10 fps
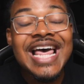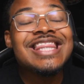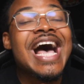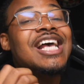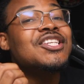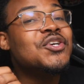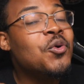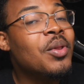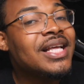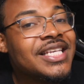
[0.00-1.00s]
And that's the
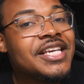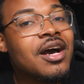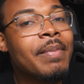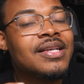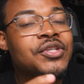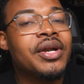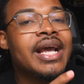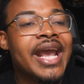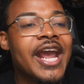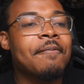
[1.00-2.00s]
cool idea about
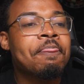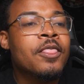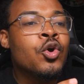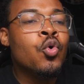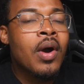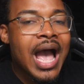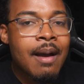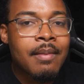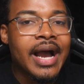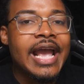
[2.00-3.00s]
starting out, hey, who
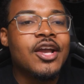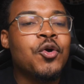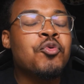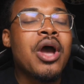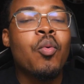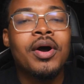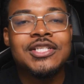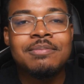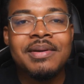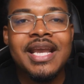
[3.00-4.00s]
am I? Who do I
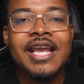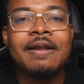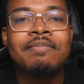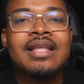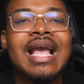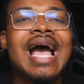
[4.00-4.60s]
want to be?